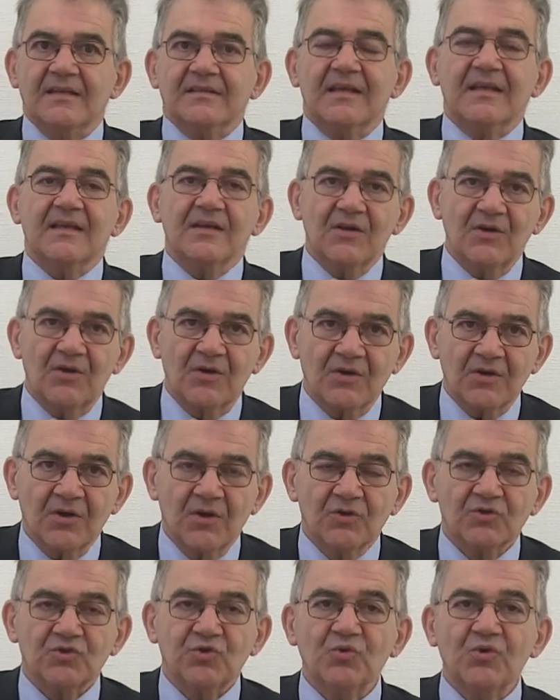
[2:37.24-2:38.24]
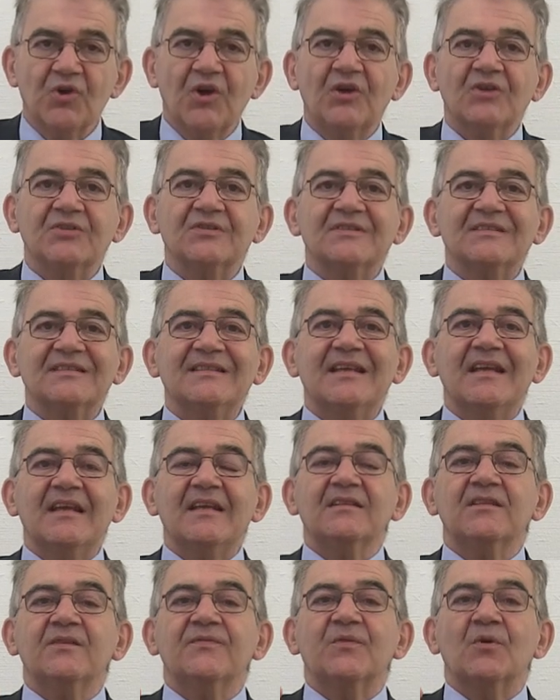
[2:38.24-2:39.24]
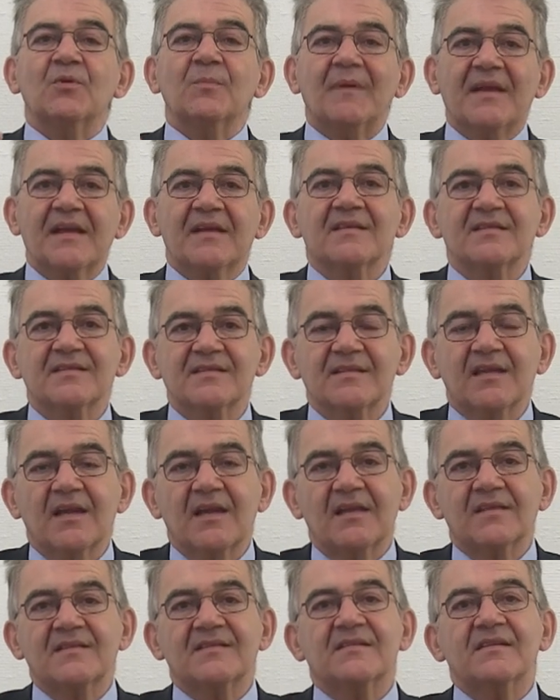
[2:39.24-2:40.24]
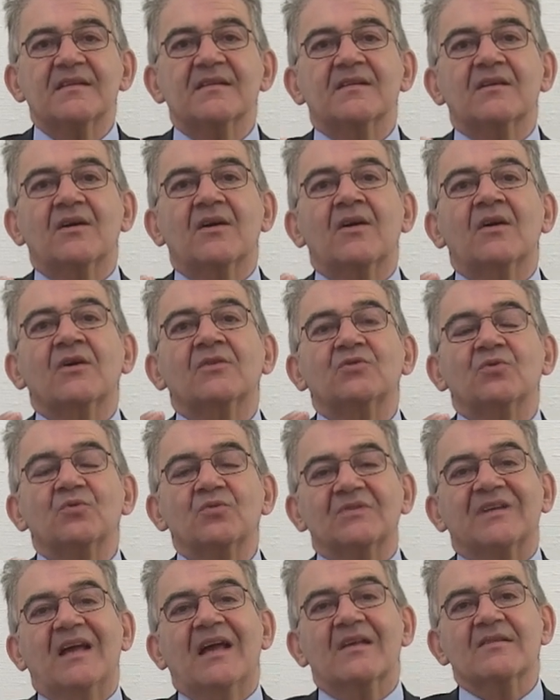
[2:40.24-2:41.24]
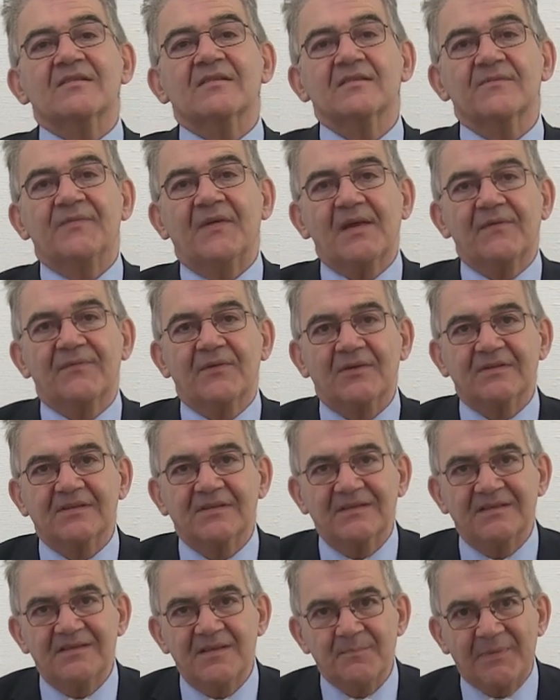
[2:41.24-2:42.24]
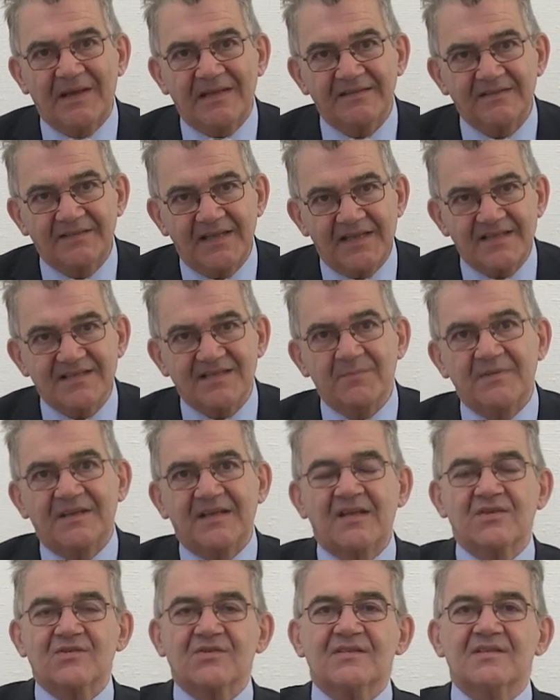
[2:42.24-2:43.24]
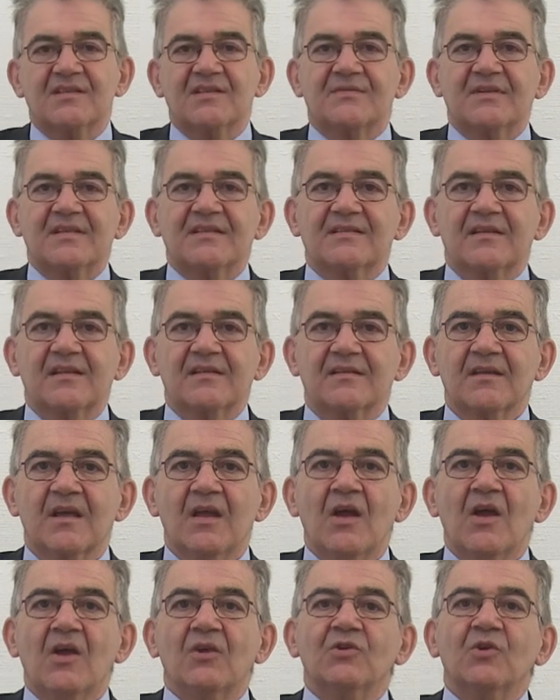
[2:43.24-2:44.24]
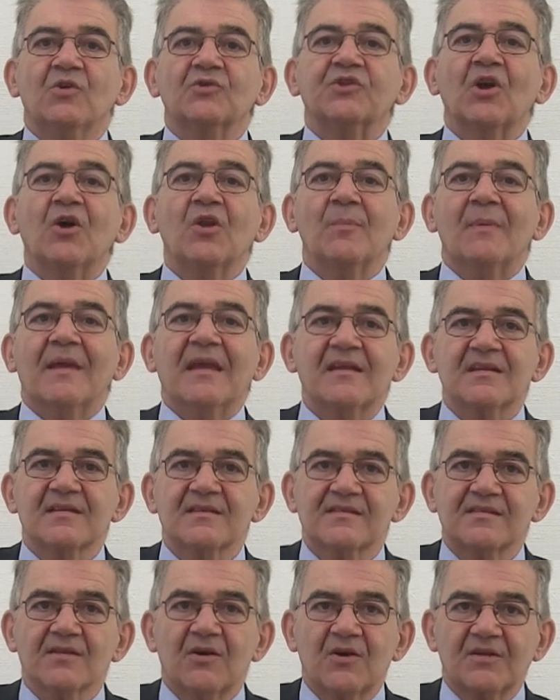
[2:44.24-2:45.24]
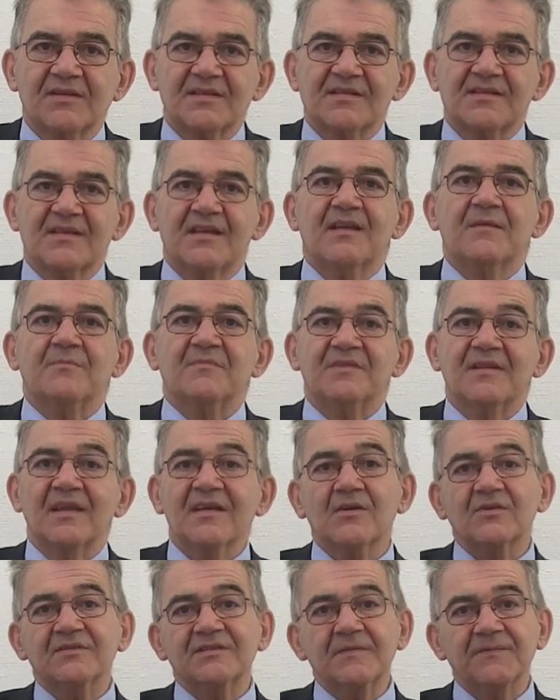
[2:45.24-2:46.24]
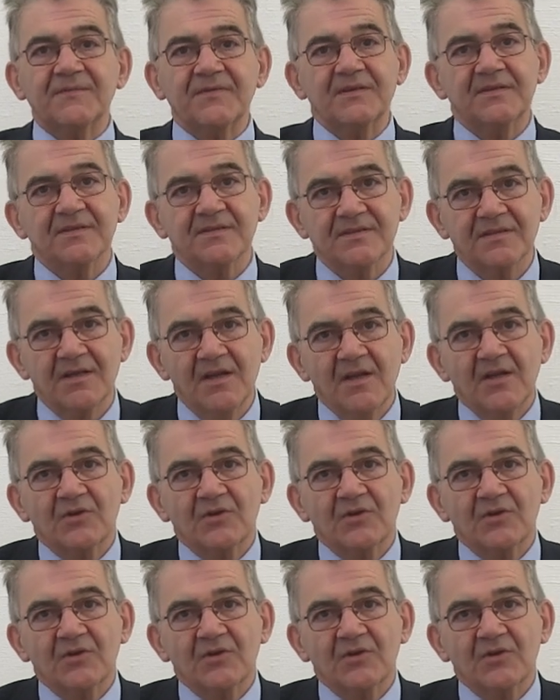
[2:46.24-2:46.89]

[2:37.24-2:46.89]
There are 284 banks and circa 2,500 independent asset managers in Switzerland. Not all banks are the same, they are different.